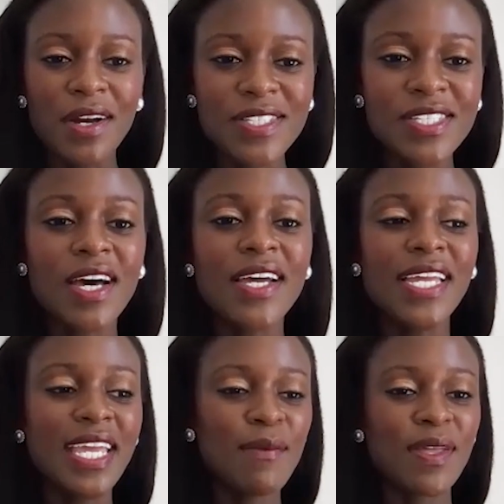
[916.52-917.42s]
stuck
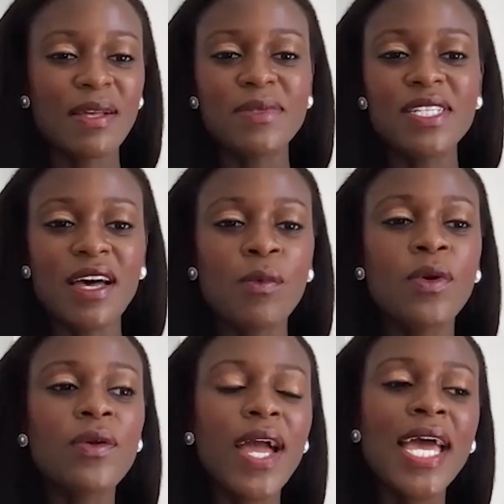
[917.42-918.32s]
and keeping them stuck.
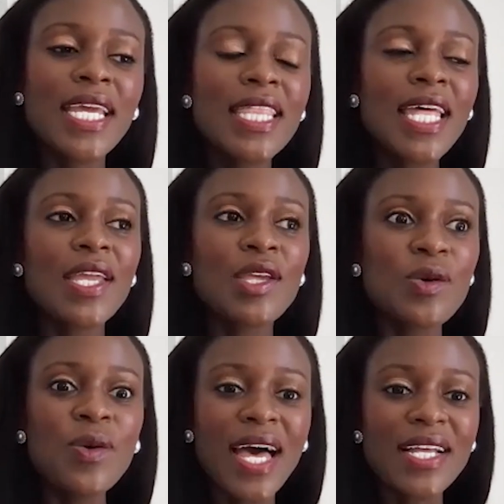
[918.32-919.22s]
Were there any that
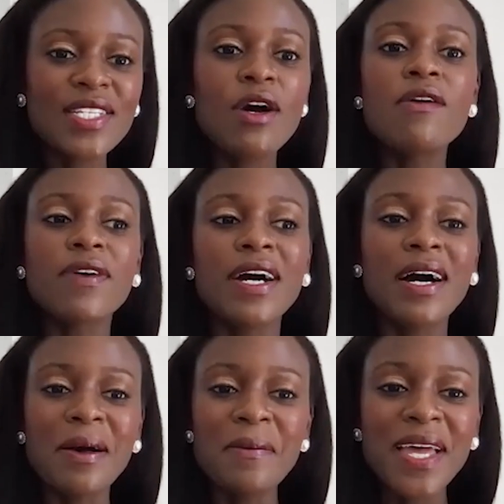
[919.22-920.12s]
you had to
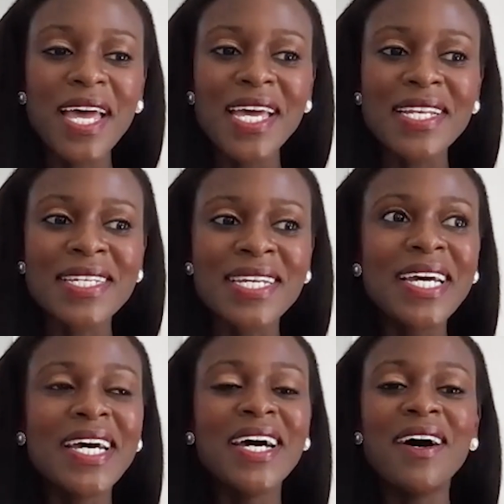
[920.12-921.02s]
overcome? And
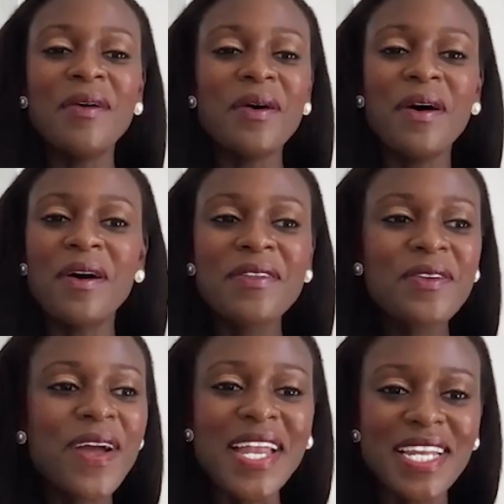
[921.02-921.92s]
are
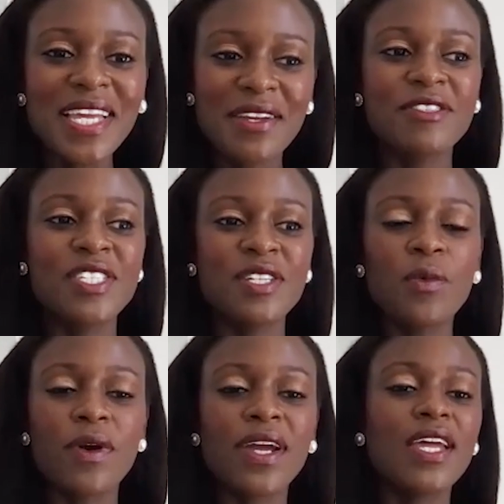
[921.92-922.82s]
there any that you're still
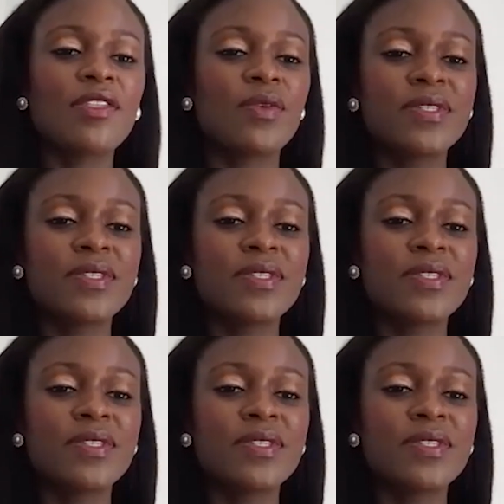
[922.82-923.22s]
working through